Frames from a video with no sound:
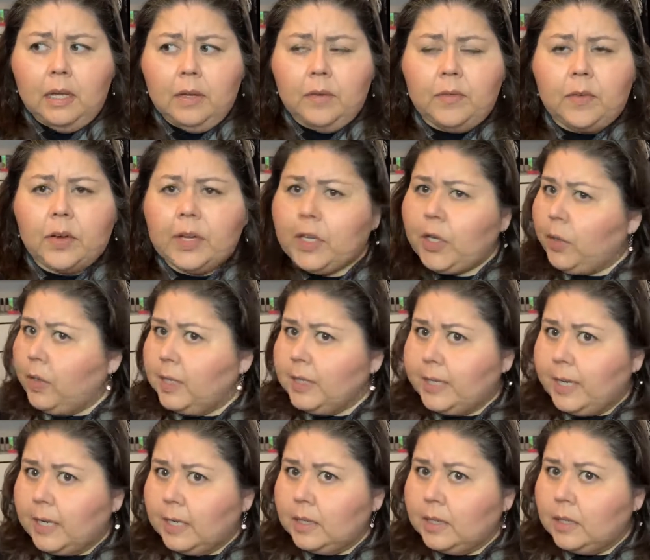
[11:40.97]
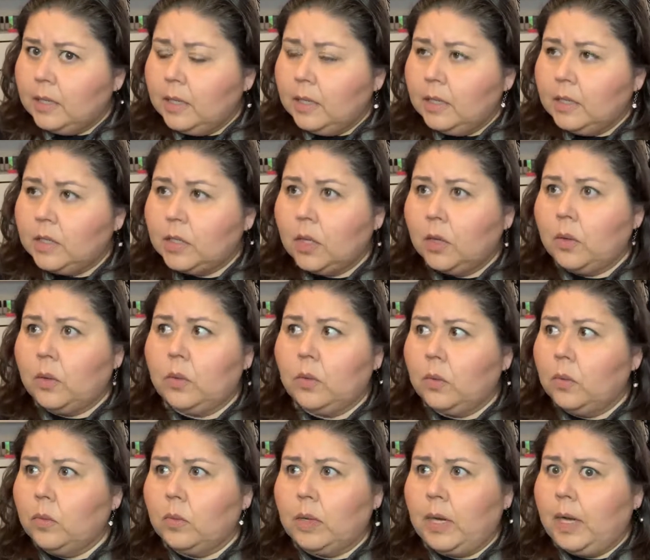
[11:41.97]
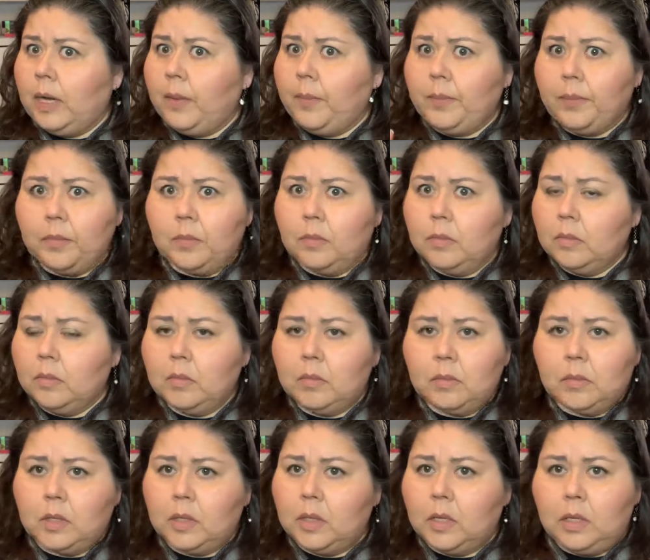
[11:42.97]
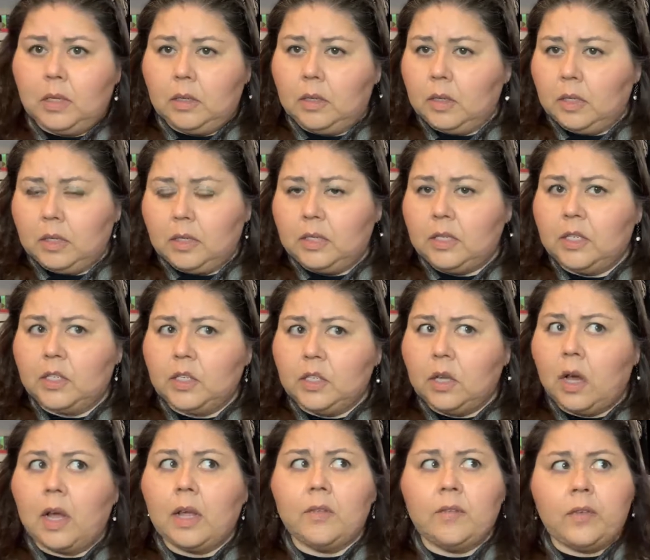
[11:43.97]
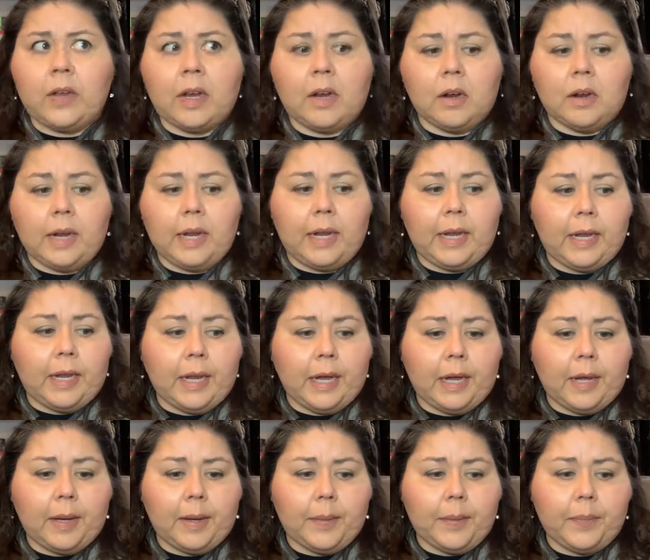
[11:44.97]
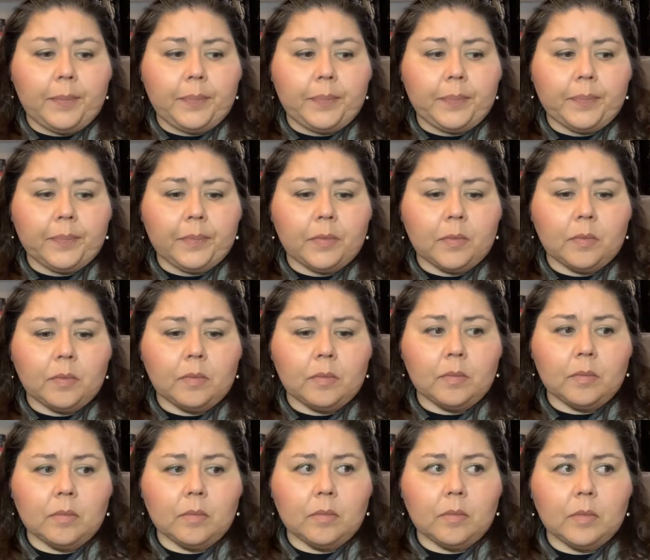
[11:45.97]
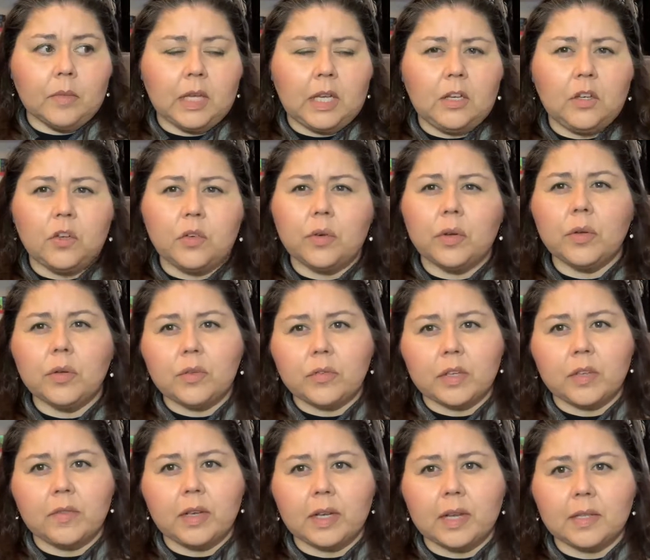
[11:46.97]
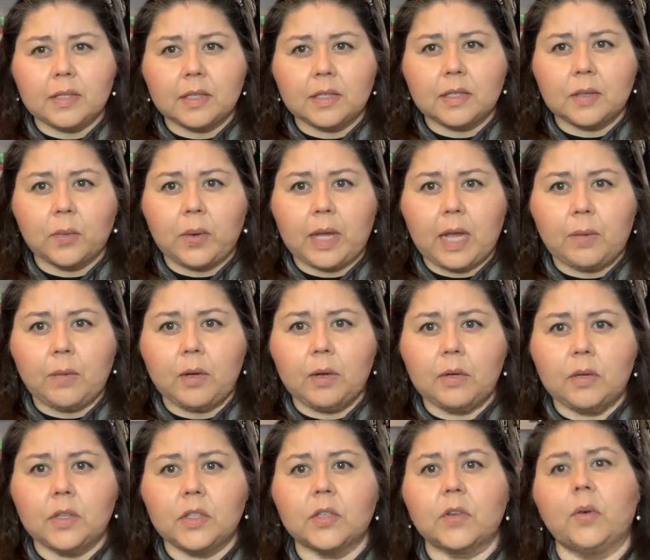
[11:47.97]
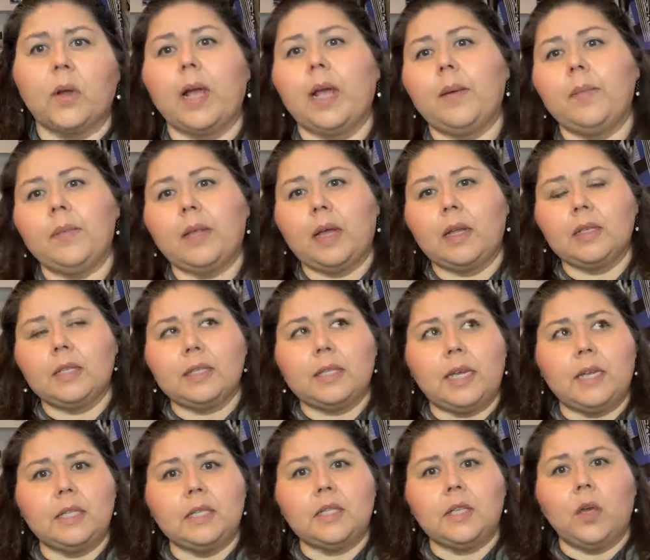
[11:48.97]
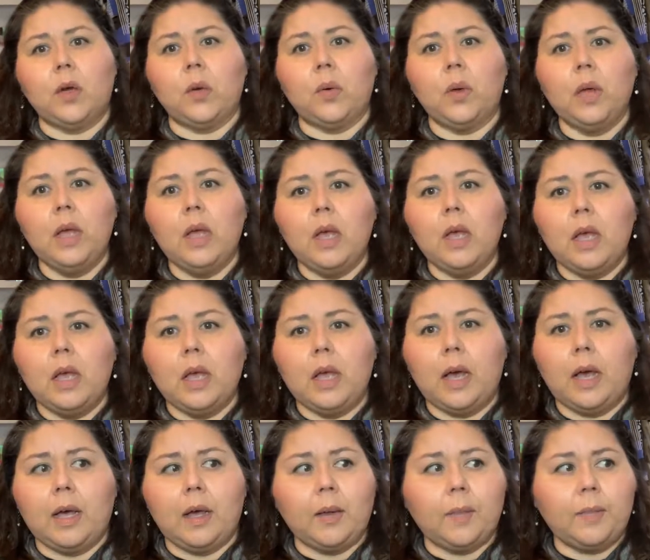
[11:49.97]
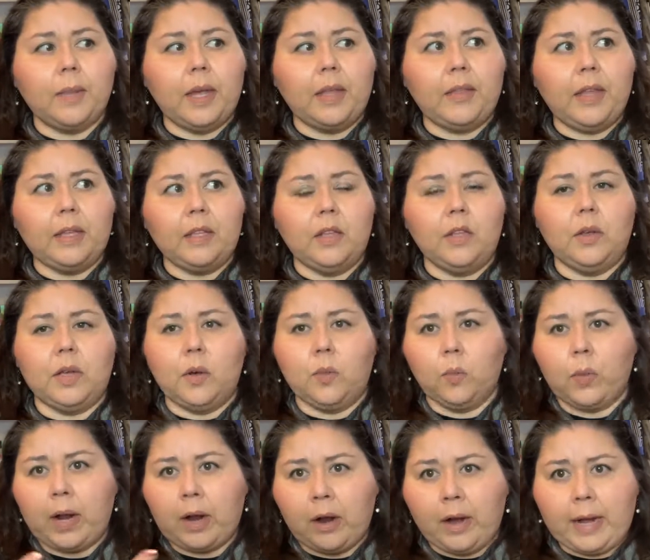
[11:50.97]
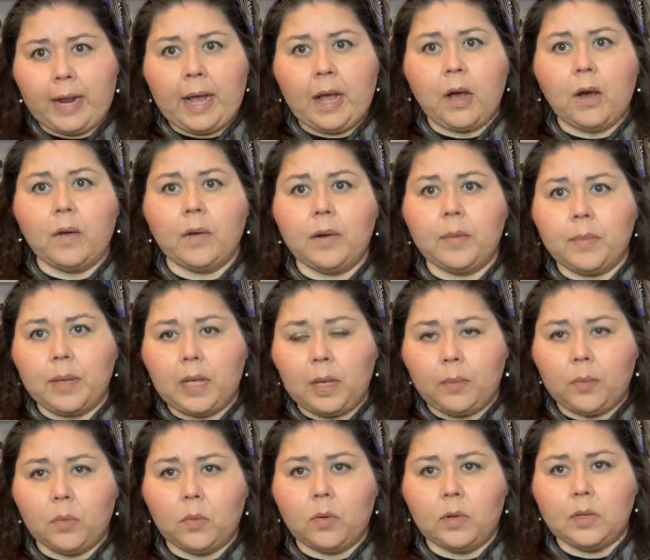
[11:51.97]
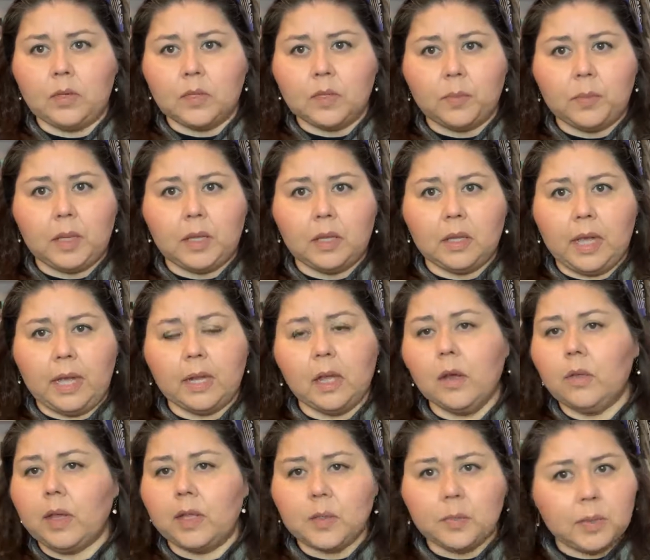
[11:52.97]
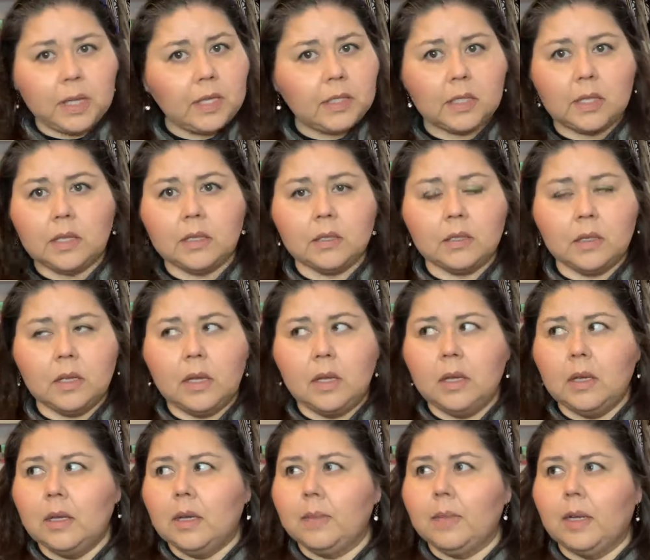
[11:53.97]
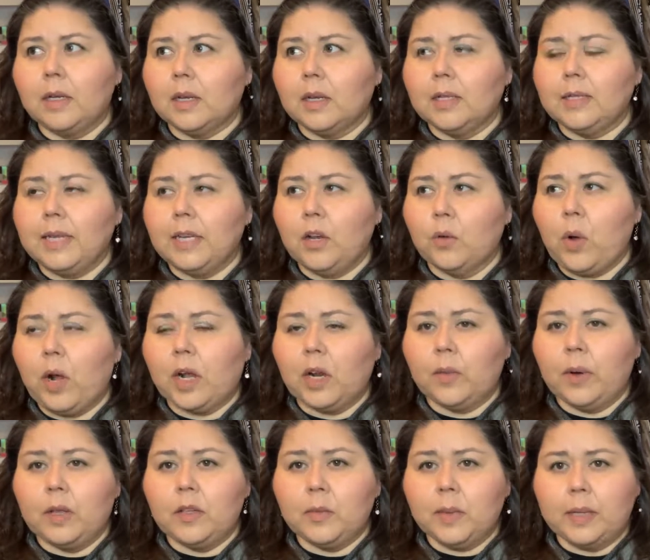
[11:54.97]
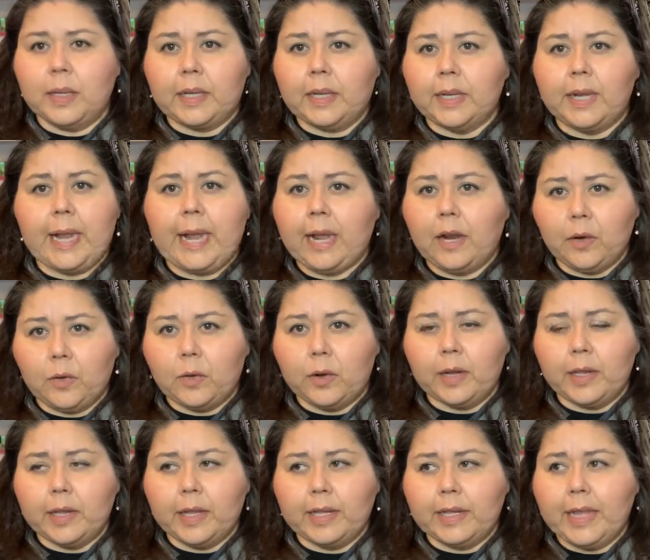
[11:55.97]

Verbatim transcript: very unisex. So um, it's just not very, um, intrusive, I guess is the way I would describe that scent. So um, I think you can wear it out and people would just be like, oh, that's pleasant. I'm not gonna say you're walking around someone like a candle or anything like